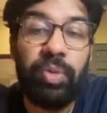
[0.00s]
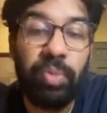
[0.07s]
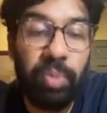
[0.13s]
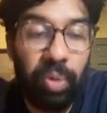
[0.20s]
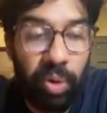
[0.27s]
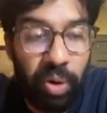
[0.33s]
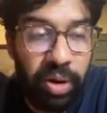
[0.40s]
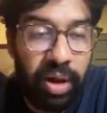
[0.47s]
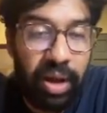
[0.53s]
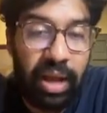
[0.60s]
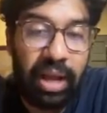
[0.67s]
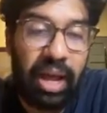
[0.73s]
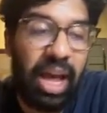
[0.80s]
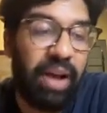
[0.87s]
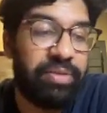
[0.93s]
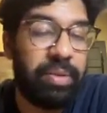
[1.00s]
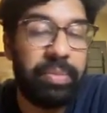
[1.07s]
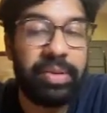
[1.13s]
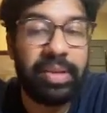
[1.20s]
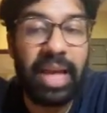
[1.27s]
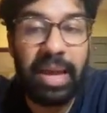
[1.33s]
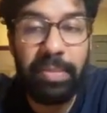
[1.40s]
more. I have
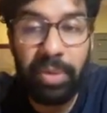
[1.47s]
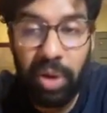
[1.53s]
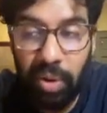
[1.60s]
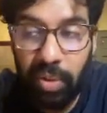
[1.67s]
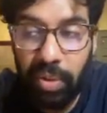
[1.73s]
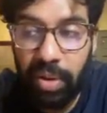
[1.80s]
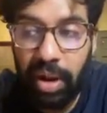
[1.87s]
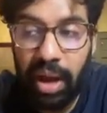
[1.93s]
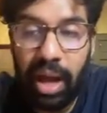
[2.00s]
some time now.